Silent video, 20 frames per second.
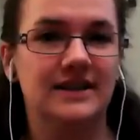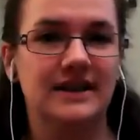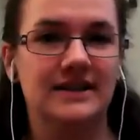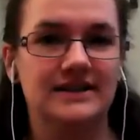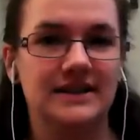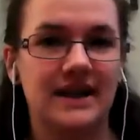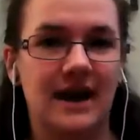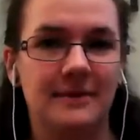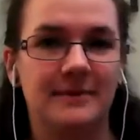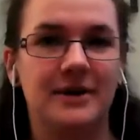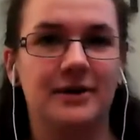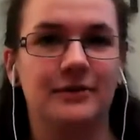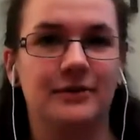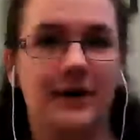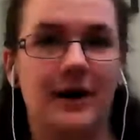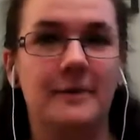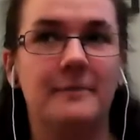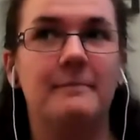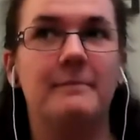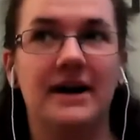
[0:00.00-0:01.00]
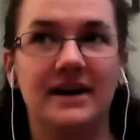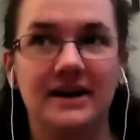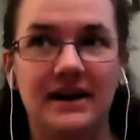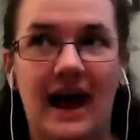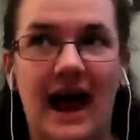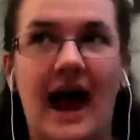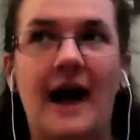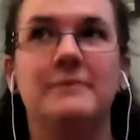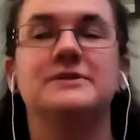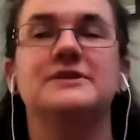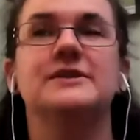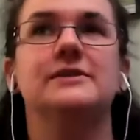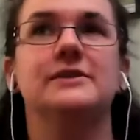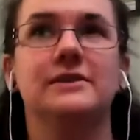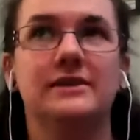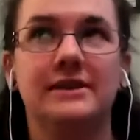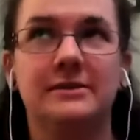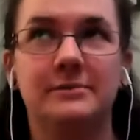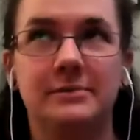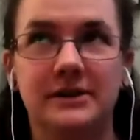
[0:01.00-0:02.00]
is coming from but
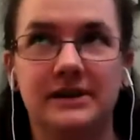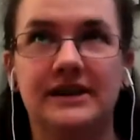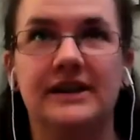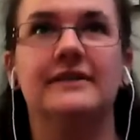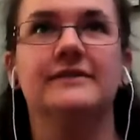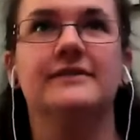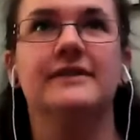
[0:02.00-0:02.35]
absolutely believe